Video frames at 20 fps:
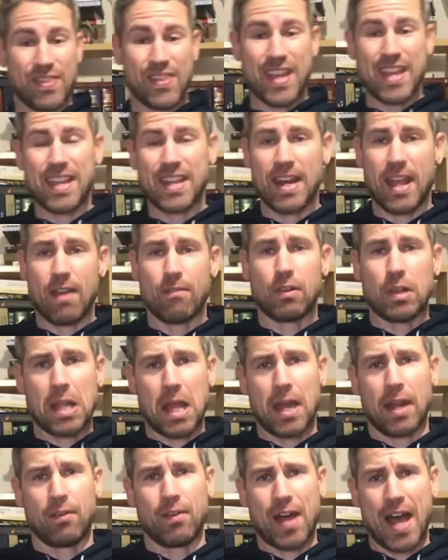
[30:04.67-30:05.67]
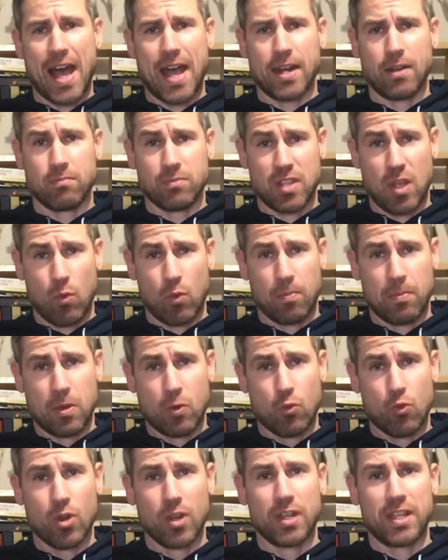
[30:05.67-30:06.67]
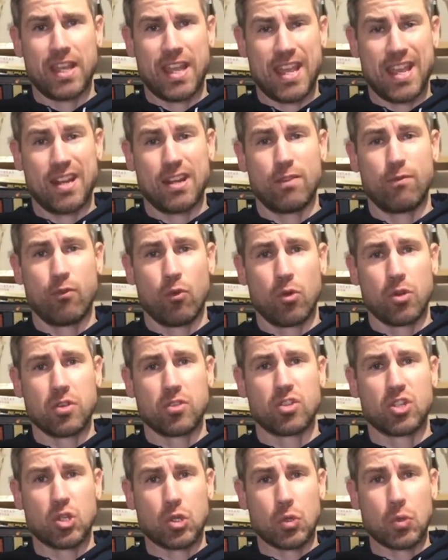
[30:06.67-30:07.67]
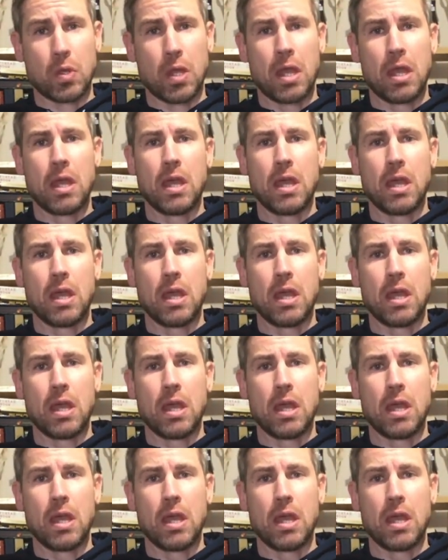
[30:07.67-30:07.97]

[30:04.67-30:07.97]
They can have a lot of items that would be really handy for you too.